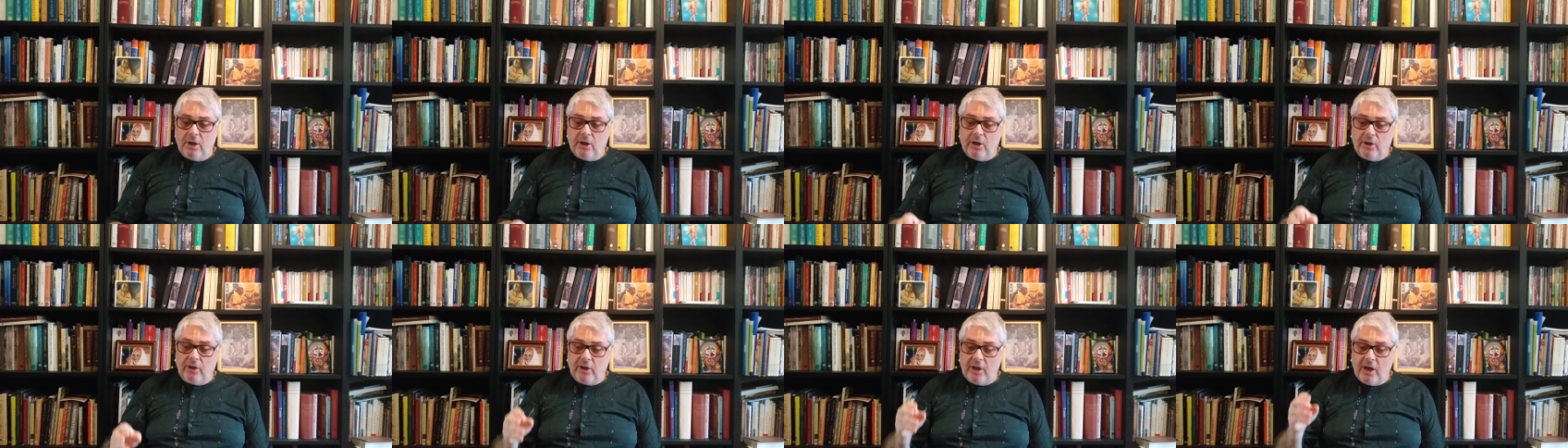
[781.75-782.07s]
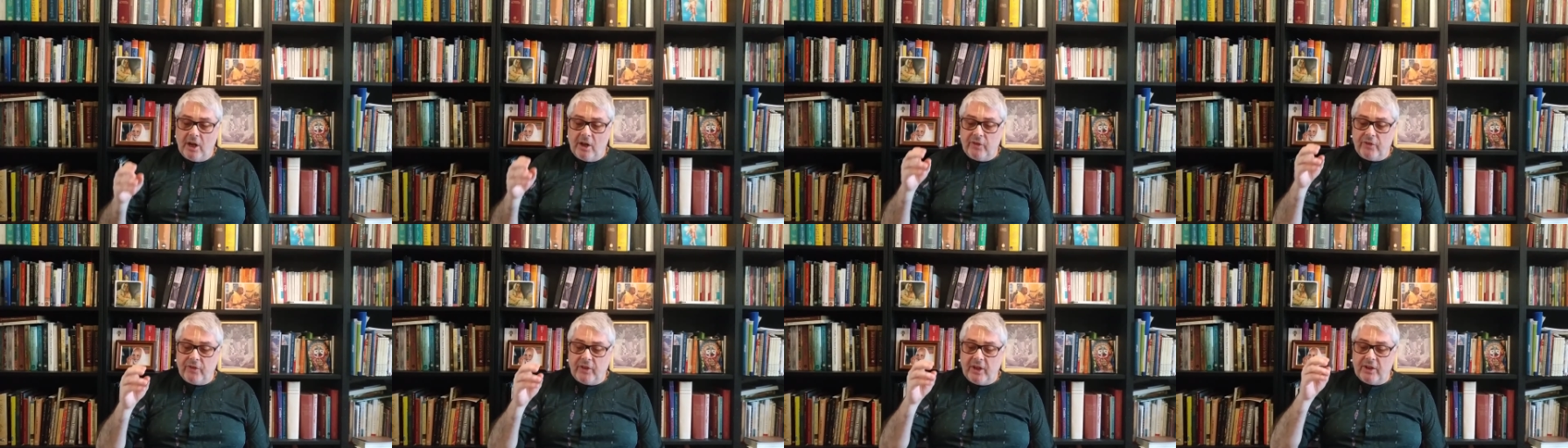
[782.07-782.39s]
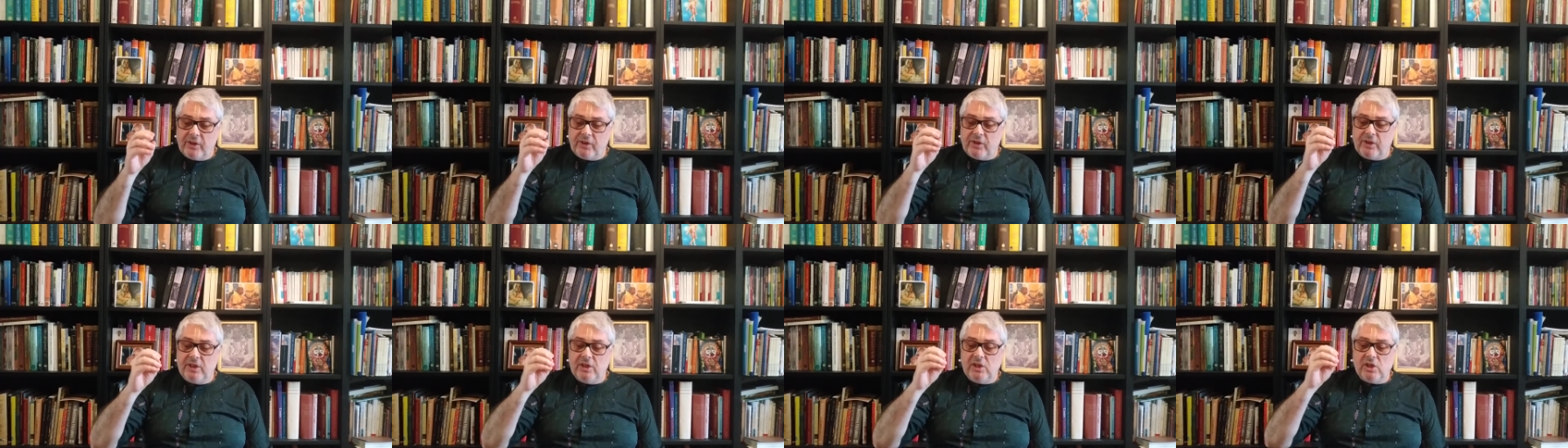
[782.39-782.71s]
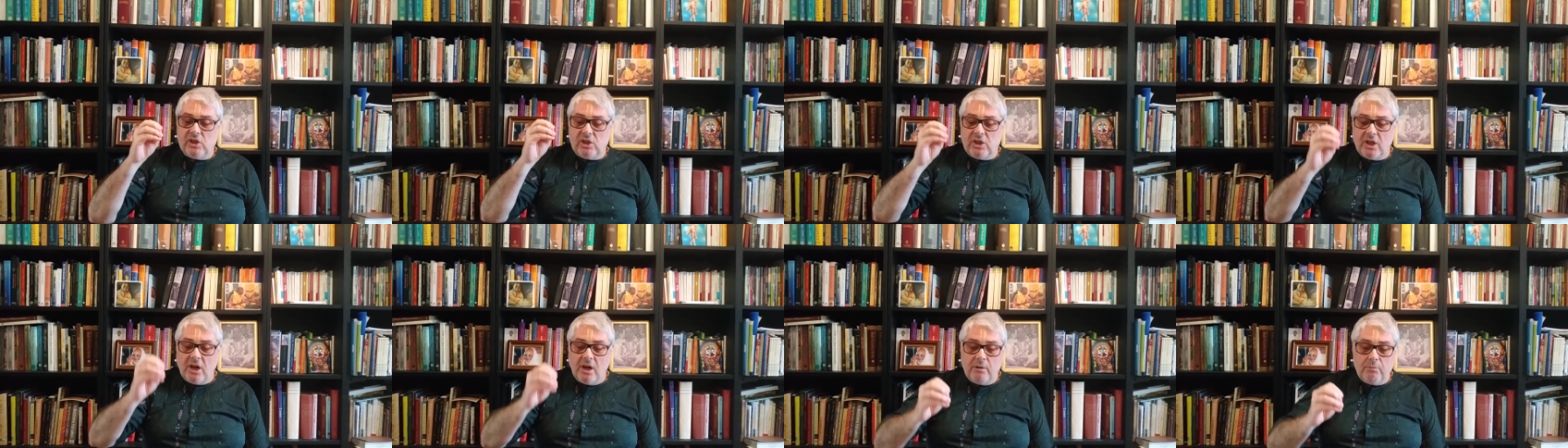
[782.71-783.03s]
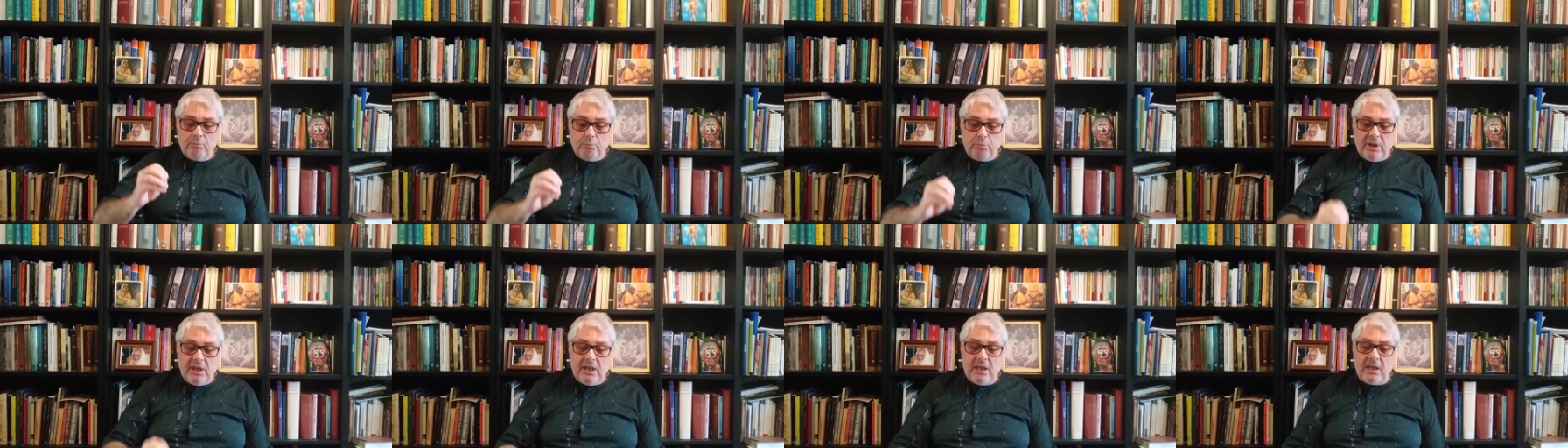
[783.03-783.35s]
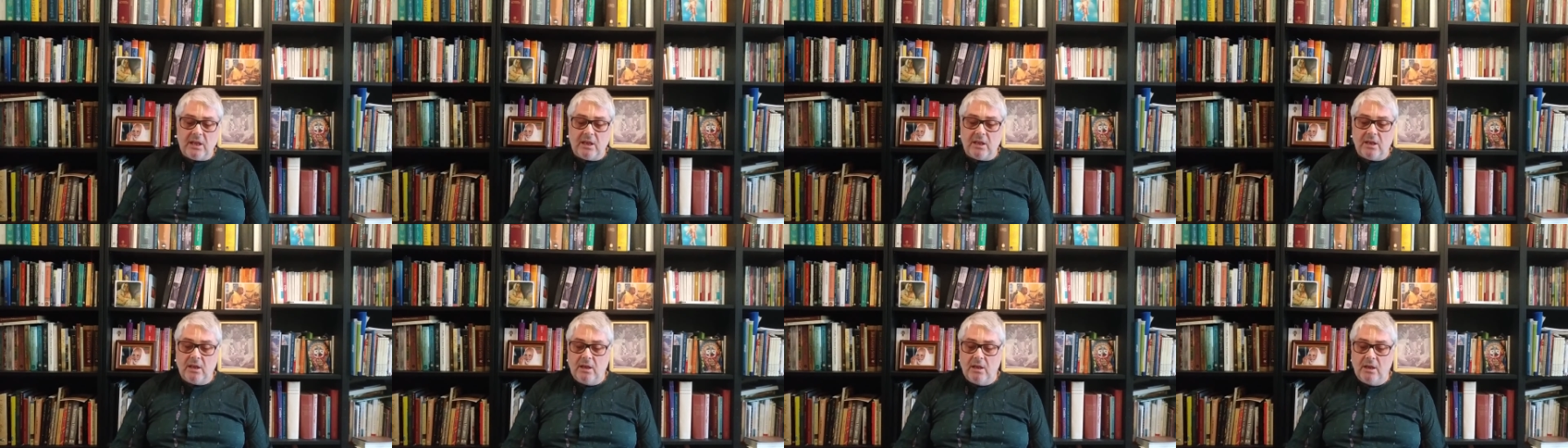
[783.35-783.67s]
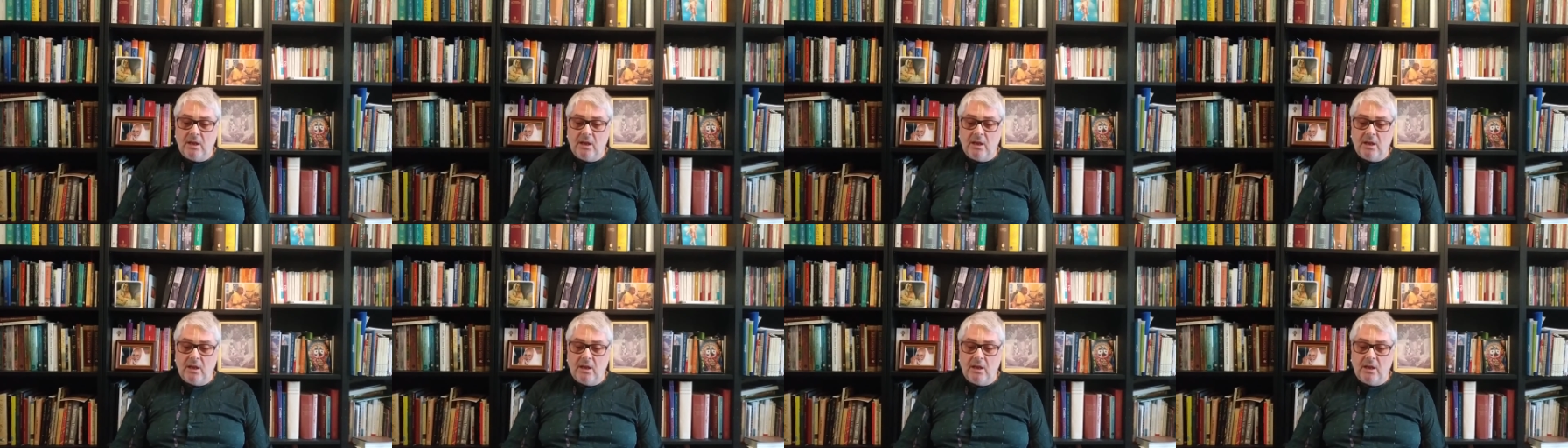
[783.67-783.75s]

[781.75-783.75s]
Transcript: not that he is non-being,